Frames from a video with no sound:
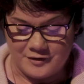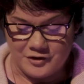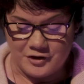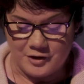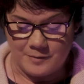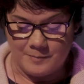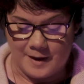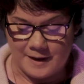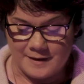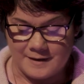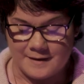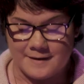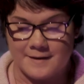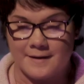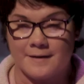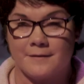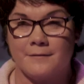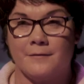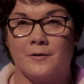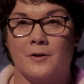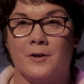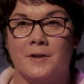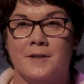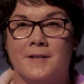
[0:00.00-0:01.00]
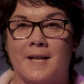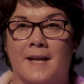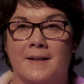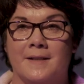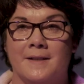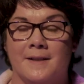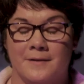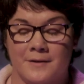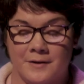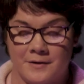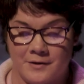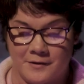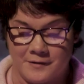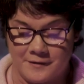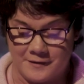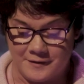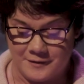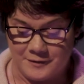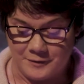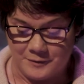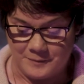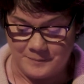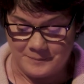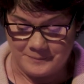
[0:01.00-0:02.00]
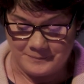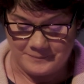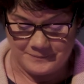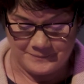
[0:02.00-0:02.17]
she modelled it for her daddy in the nursing home.